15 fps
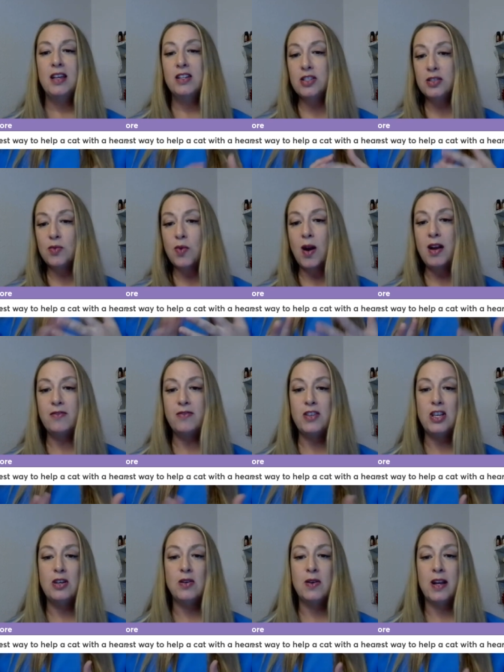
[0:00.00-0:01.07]
There's quite a
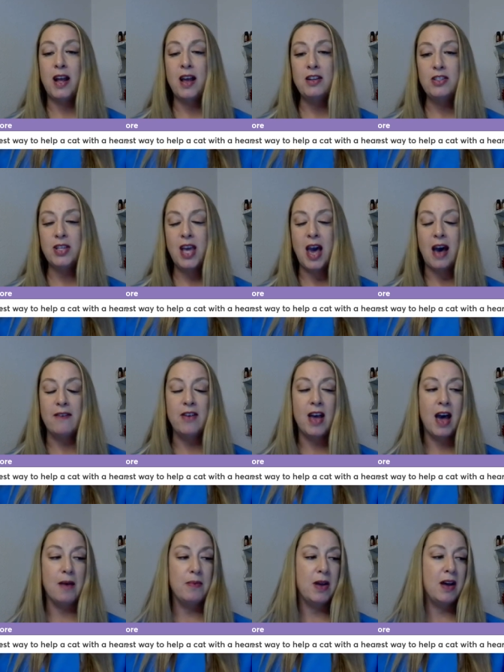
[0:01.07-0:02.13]
few, and I actually have
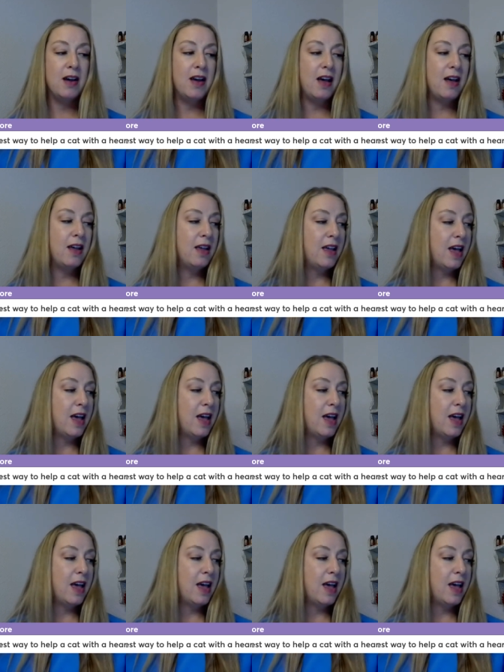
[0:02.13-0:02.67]
a, a